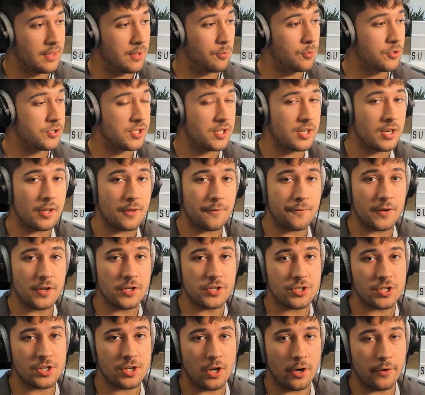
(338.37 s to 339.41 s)
Now, there was another
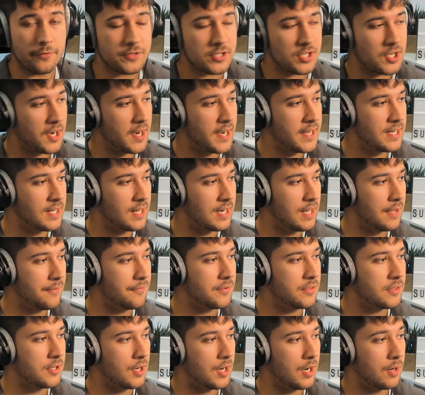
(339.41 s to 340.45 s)
version of Tiny
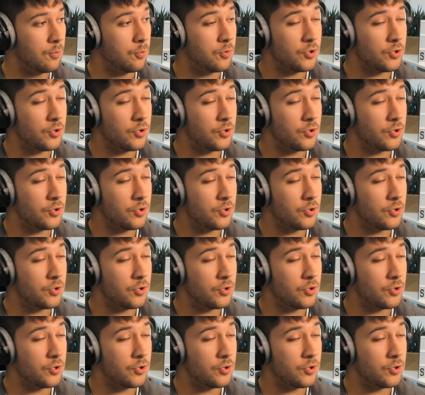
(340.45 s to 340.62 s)
11 that